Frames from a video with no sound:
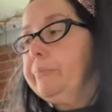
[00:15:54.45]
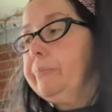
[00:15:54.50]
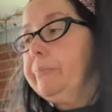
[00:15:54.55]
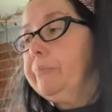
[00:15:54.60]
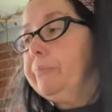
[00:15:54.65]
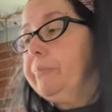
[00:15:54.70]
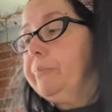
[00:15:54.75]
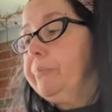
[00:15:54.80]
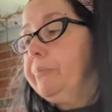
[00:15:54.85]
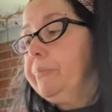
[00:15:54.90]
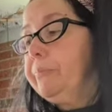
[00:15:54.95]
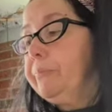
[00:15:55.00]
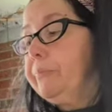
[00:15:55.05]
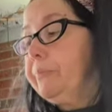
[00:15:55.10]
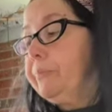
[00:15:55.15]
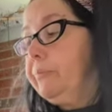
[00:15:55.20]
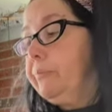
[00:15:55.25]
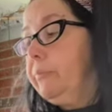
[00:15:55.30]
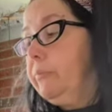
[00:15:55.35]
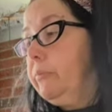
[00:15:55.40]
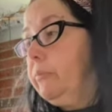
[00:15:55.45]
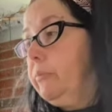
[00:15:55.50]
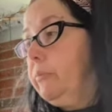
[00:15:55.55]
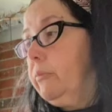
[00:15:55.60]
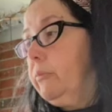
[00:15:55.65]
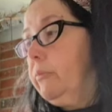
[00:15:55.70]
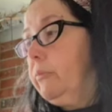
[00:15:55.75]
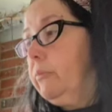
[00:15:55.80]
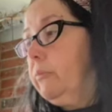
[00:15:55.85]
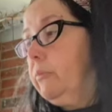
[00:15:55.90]

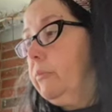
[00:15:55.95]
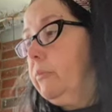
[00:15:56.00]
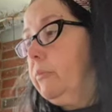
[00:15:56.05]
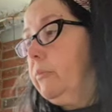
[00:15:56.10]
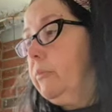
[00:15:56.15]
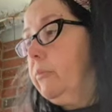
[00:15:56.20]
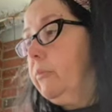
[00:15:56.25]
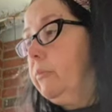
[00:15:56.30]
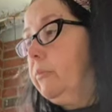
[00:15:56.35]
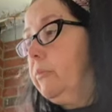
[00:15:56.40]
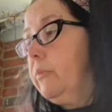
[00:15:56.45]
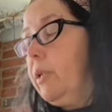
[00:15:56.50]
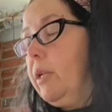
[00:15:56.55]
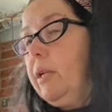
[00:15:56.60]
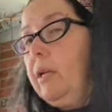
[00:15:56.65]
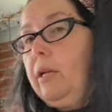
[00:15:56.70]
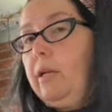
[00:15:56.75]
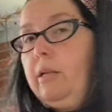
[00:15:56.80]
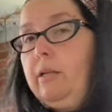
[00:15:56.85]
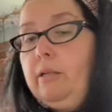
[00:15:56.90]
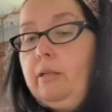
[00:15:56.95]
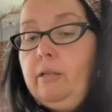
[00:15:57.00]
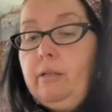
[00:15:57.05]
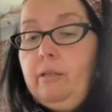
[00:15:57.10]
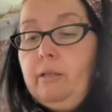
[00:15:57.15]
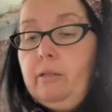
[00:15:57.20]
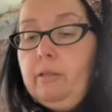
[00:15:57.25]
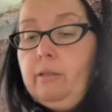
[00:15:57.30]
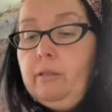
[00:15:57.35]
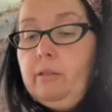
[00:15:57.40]

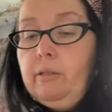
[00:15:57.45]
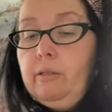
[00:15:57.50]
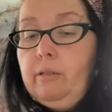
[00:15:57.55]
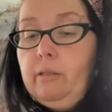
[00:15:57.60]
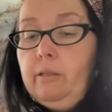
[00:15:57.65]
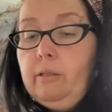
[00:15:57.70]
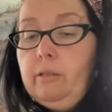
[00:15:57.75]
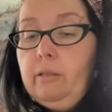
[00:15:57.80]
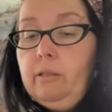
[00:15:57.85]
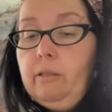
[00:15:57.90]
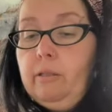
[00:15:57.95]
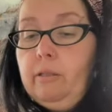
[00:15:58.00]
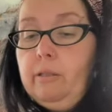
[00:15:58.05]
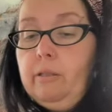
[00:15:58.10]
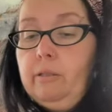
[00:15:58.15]
(silence)